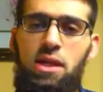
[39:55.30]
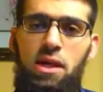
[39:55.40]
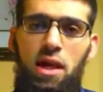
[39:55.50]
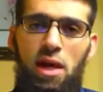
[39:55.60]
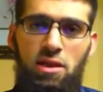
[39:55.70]

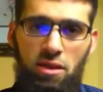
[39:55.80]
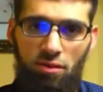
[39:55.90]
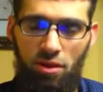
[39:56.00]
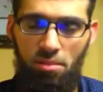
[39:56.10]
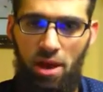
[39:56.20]
and
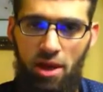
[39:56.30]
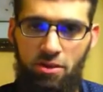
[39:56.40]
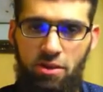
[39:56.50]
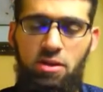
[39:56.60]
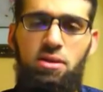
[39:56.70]

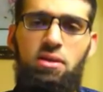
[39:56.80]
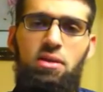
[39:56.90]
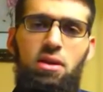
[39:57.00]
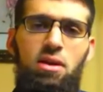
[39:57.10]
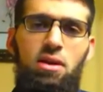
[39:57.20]
self-compassion
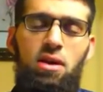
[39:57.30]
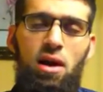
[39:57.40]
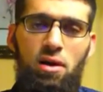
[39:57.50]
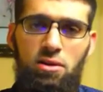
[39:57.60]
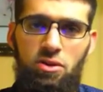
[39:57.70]

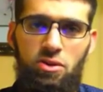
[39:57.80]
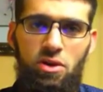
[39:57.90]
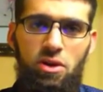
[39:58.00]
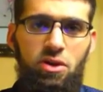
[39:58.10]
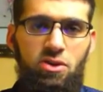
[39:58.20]
on this
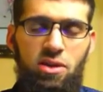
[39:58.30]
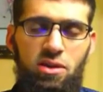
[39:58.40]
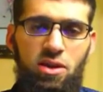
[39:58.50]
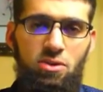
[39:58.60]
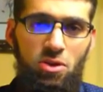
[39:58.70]
journey,
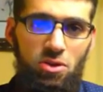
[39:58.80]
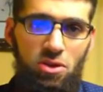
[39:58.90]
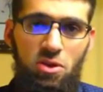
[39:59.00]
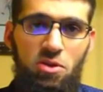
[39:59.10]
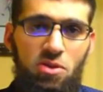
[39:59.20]
inshallah. So I'll see
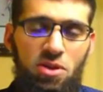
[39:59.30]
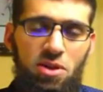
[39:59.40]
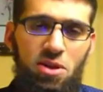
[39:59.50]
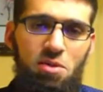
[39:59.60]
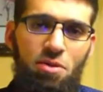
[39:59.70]
you for